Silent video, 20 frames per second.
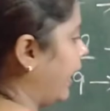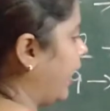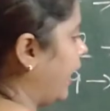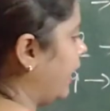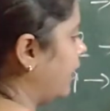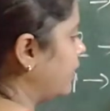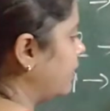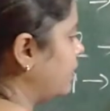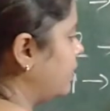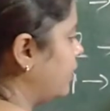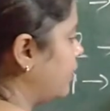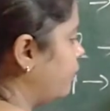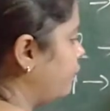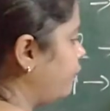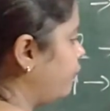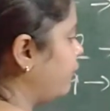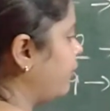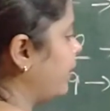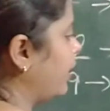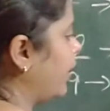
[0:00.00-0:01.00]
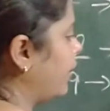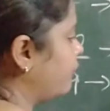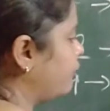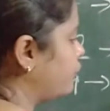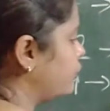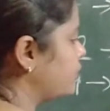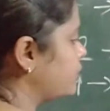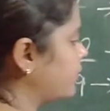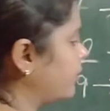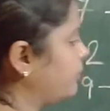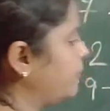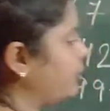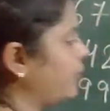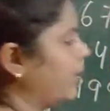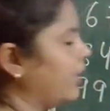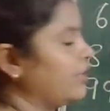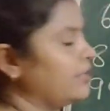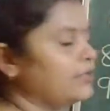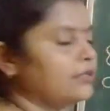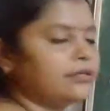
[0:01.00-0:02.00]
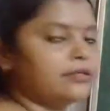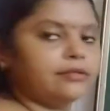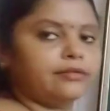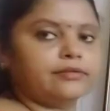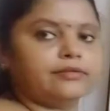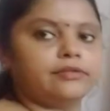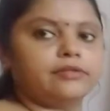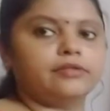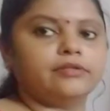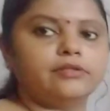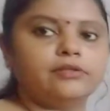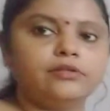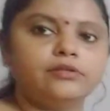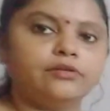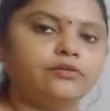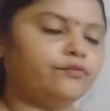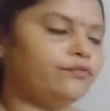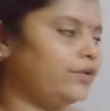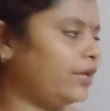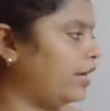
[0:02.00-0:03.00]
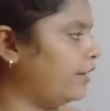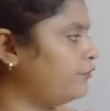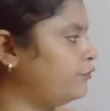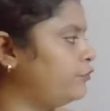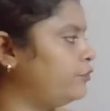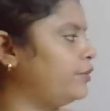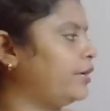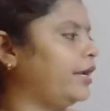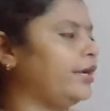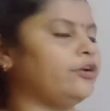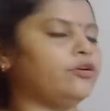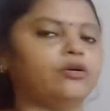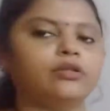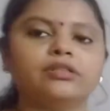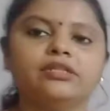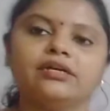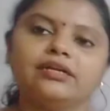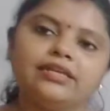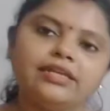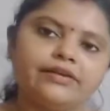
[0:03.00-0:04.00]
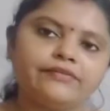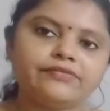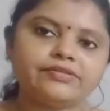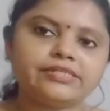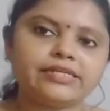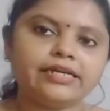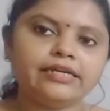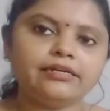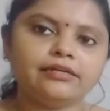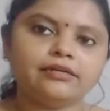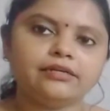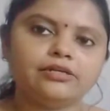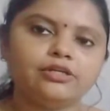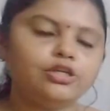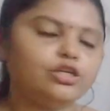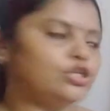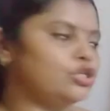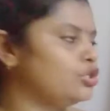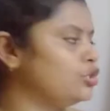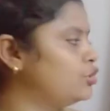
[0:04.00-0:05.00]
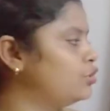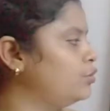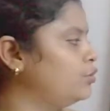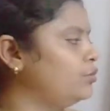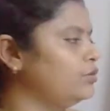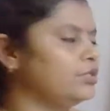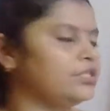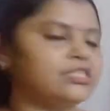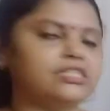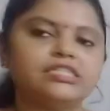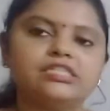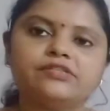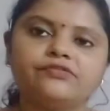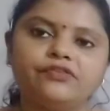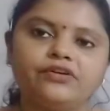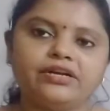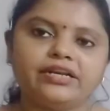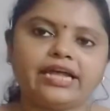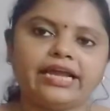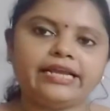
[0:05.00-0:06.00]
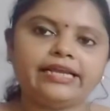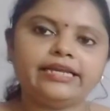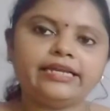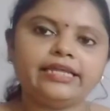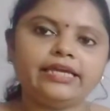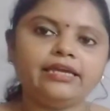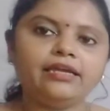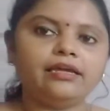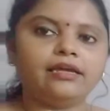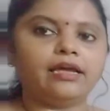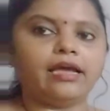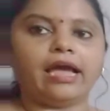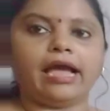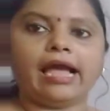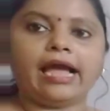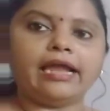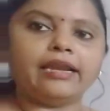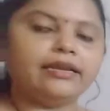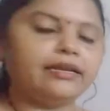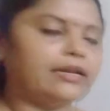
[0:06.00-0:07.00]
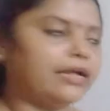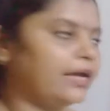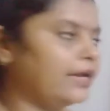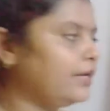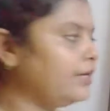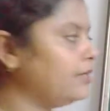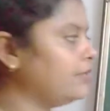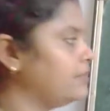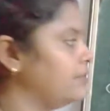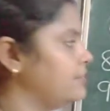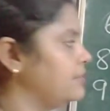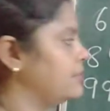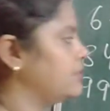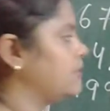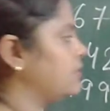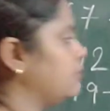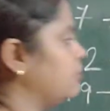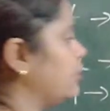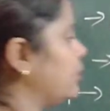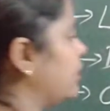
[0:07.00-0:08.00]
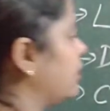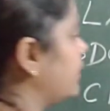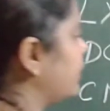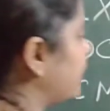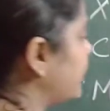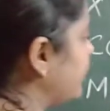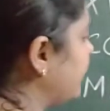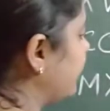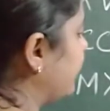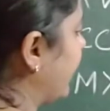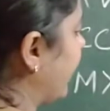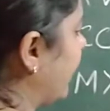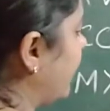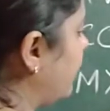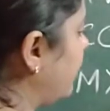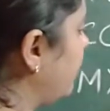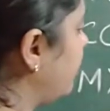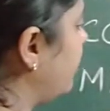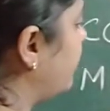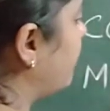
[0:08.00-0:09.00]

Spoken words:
and if we have to subtract, we have to write on the left side. So this is for 90 and 9, similarly 10